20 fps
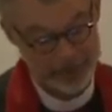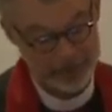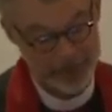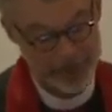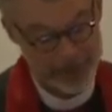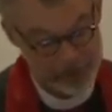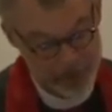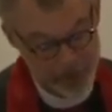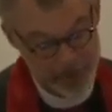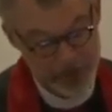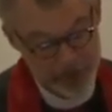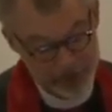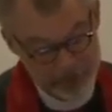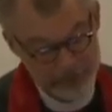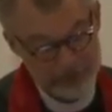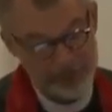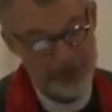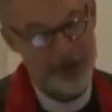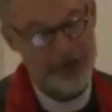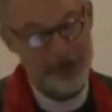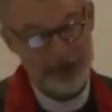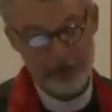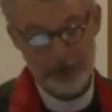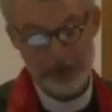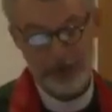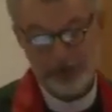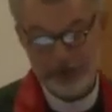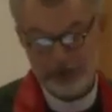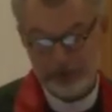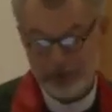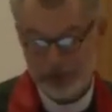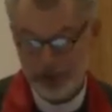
Because we are followers of